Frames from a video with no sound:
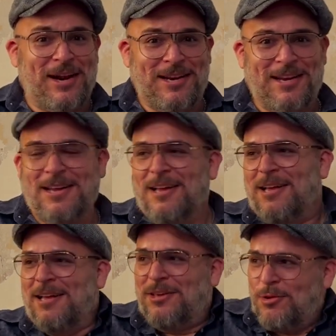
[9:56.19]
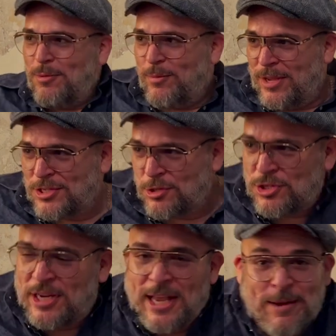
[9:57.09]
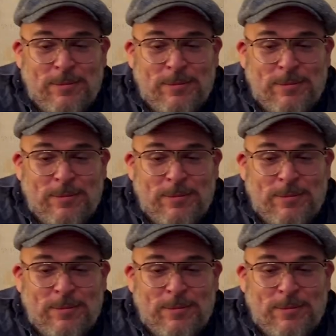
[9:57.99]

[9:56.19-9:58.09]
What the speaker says: any human beings usually.